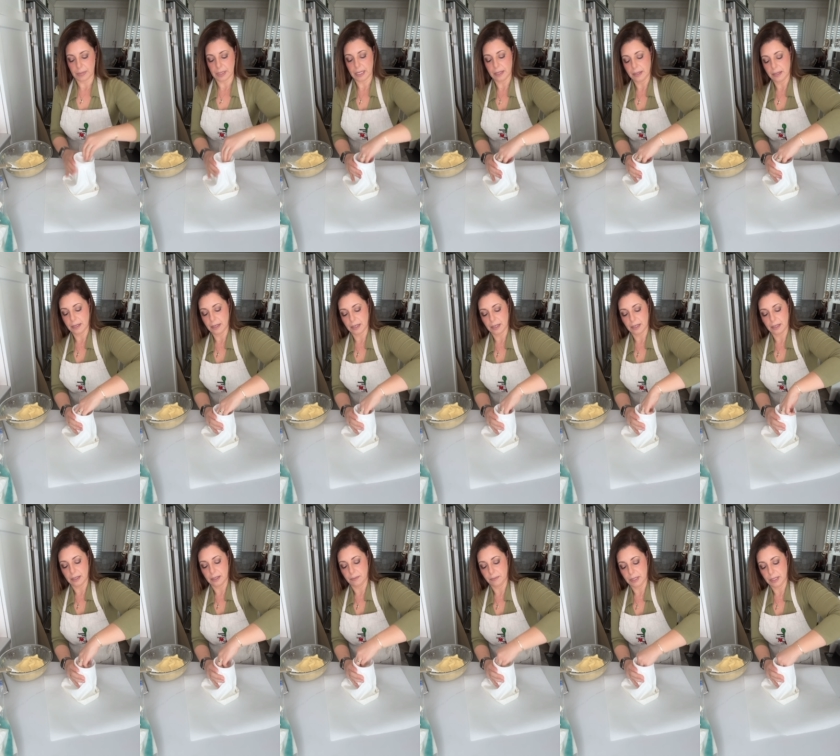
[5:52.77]
and then I
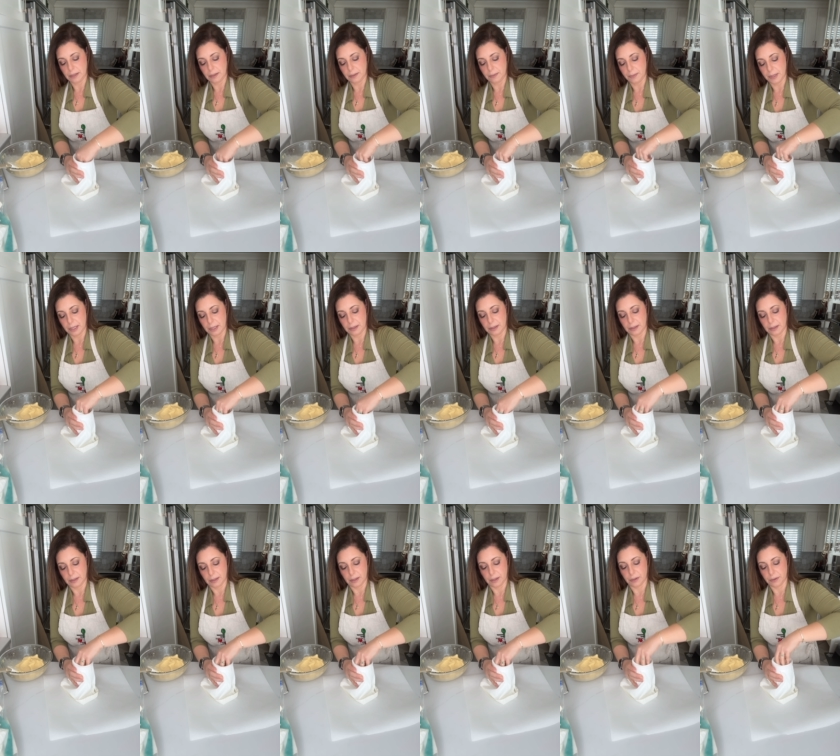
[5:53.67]
kind of make space
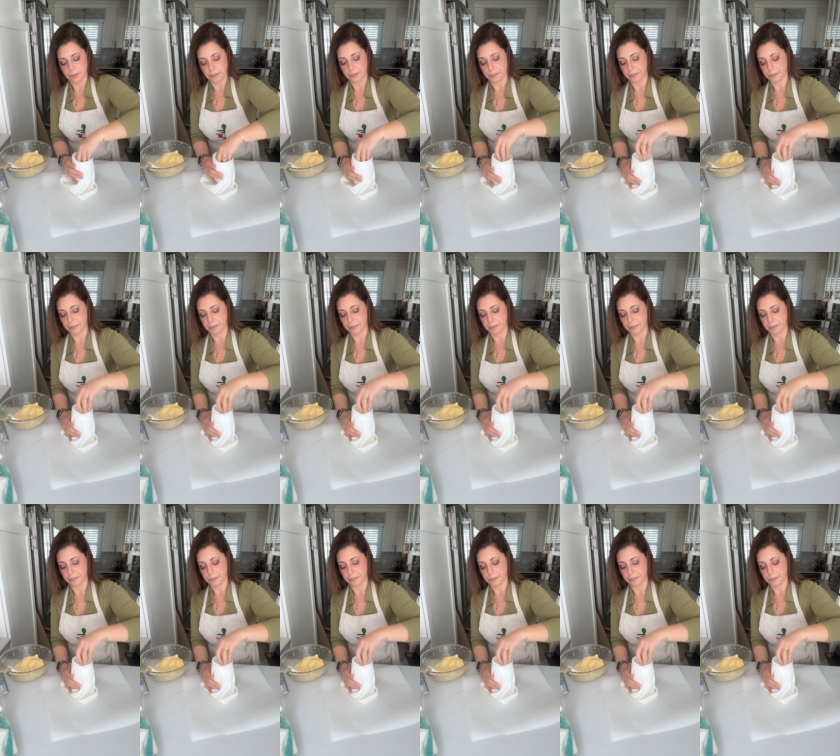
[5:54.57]
in there.